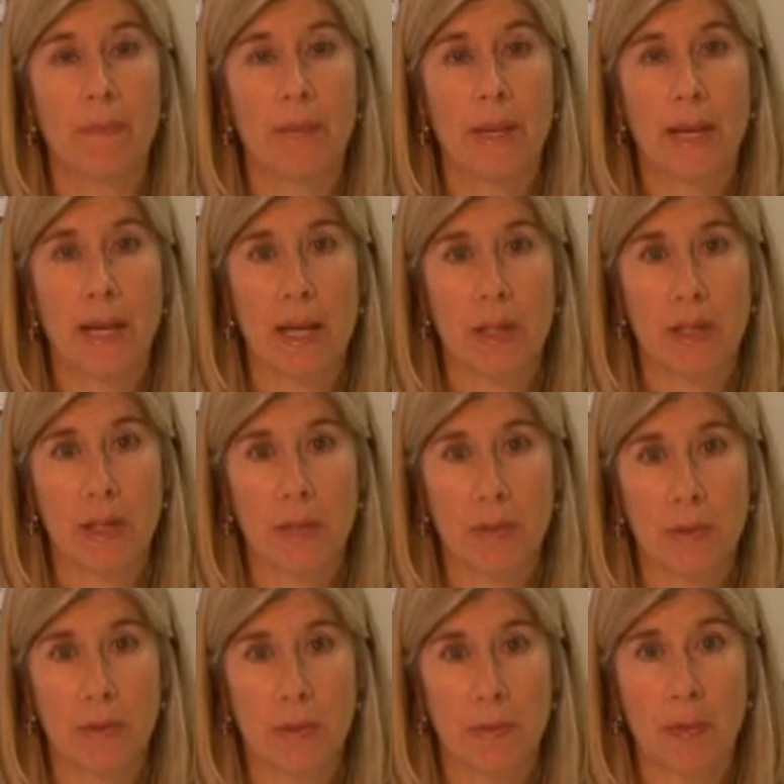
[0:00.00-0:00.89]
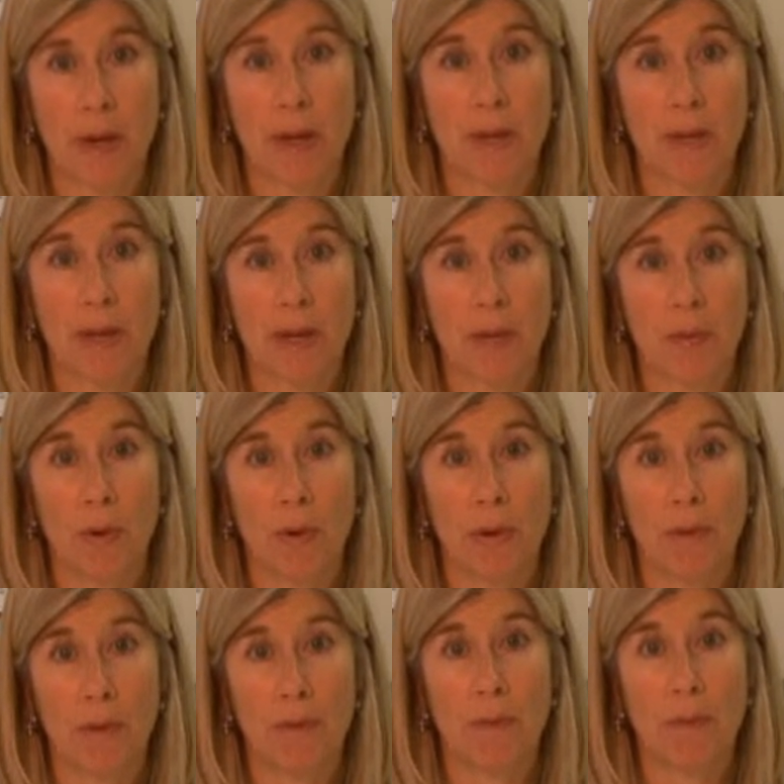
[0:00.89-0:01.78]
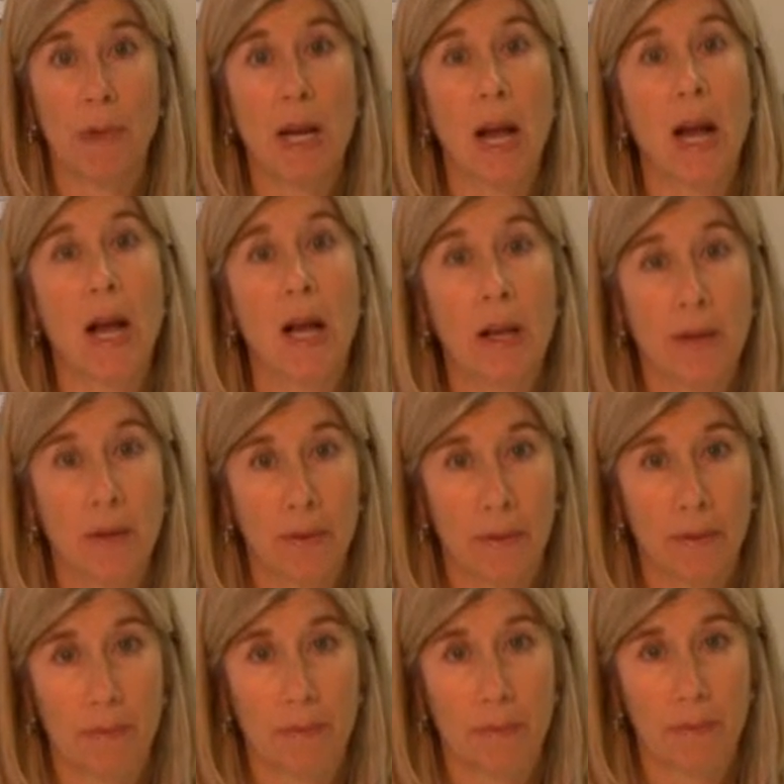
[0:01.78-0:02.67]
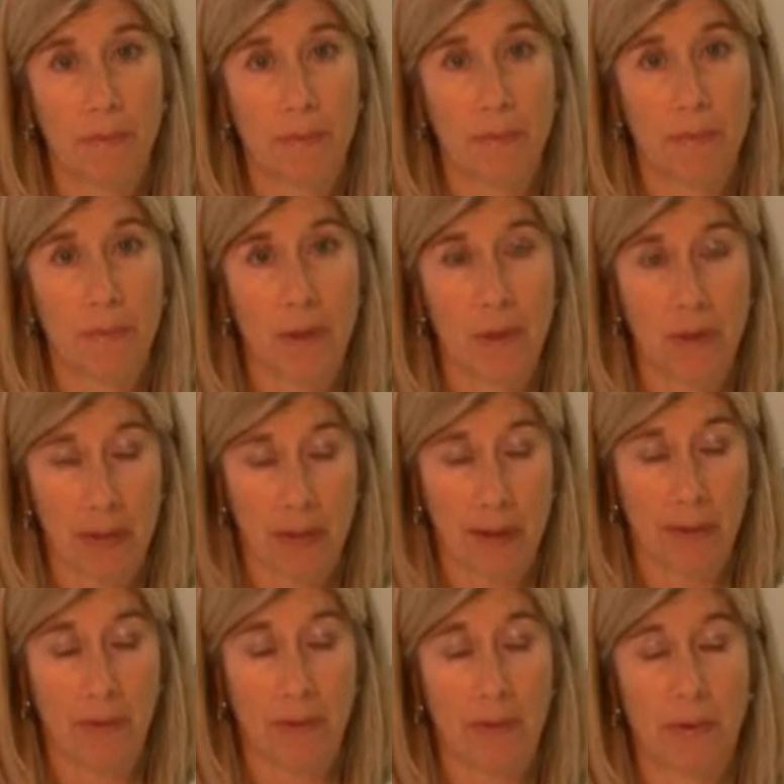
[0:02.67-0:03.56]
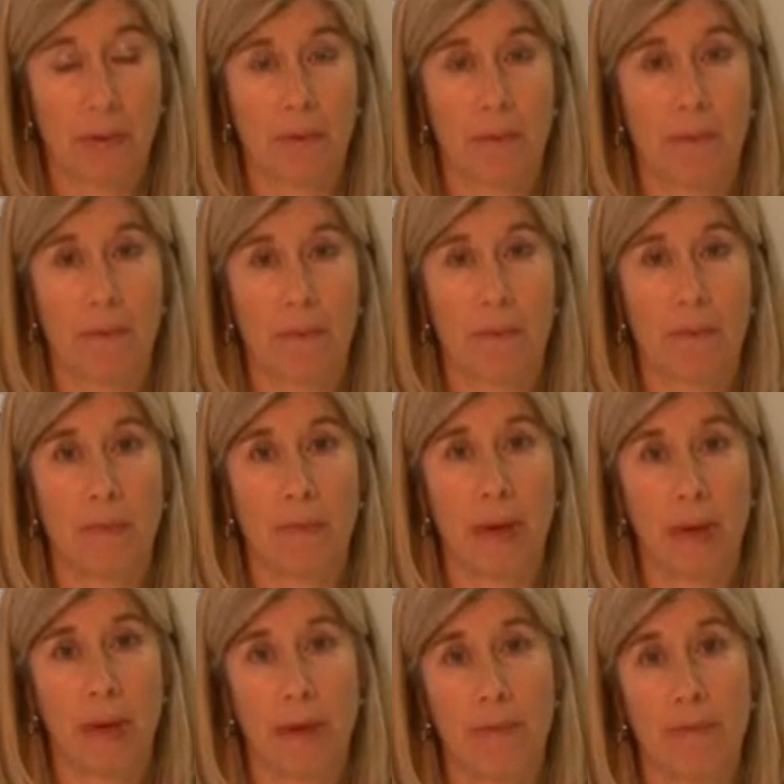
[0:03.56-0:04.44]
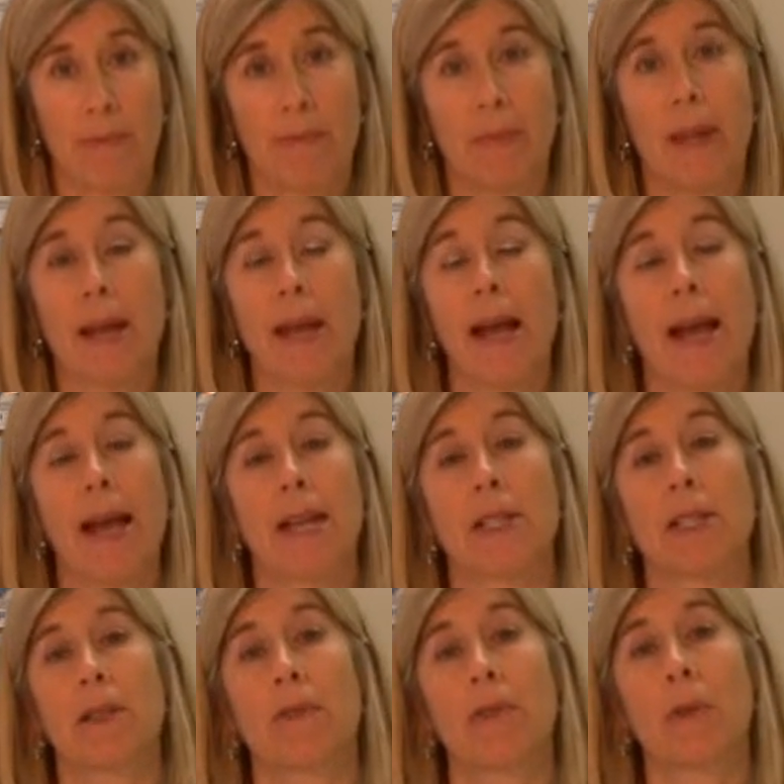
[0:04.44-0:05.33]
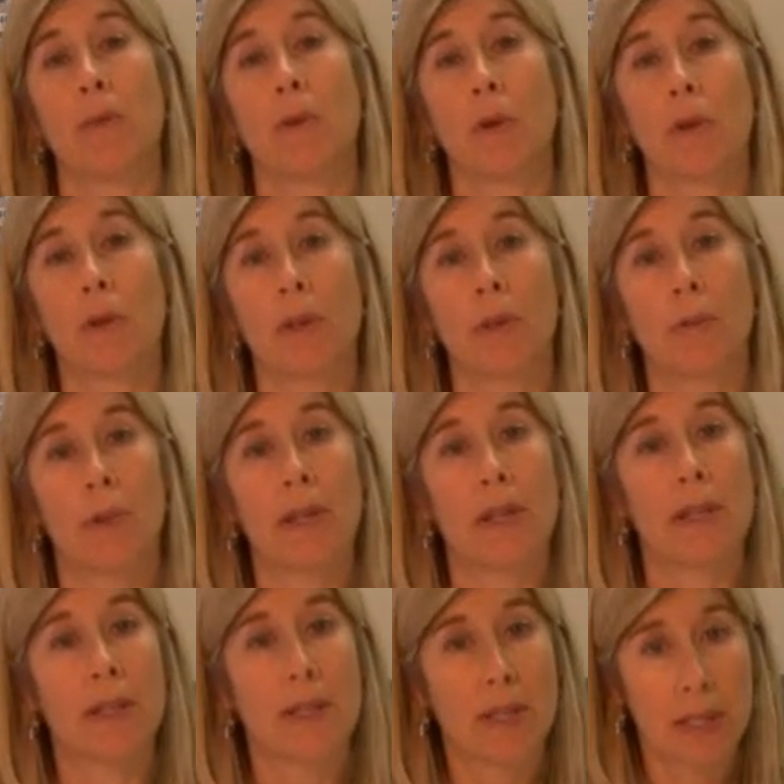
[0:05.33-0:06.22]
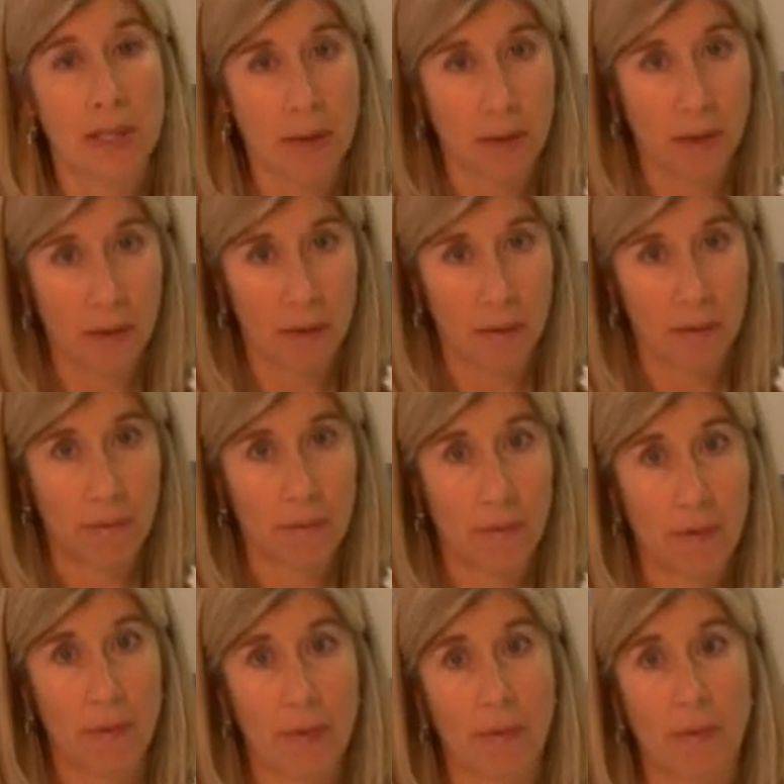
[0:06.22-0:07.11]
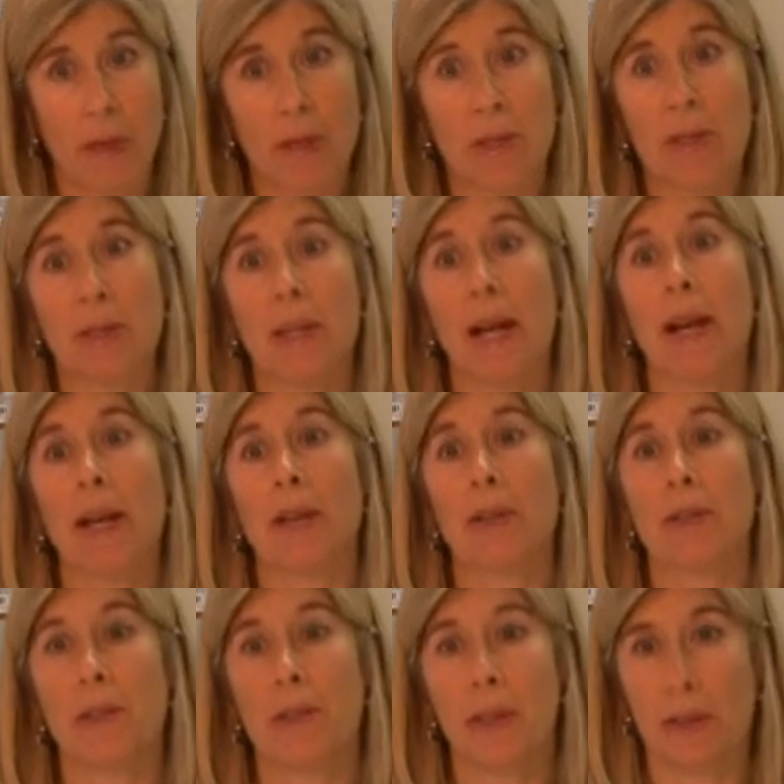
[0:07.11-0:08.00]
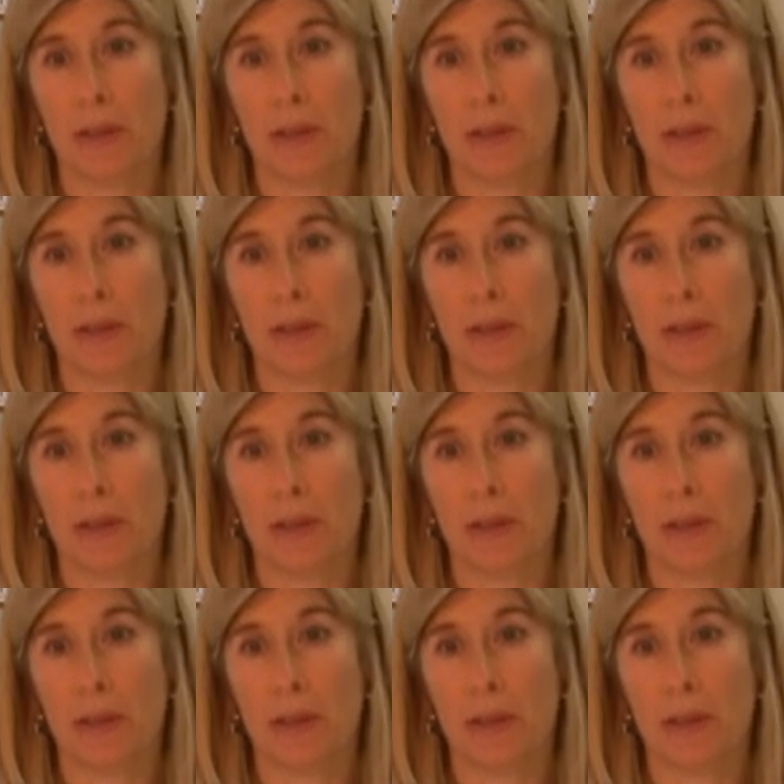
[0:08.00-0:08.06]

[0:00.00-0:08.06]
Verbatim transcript: began to use a bus that was beyond the length, and they asked if the board could reconsider what the bus size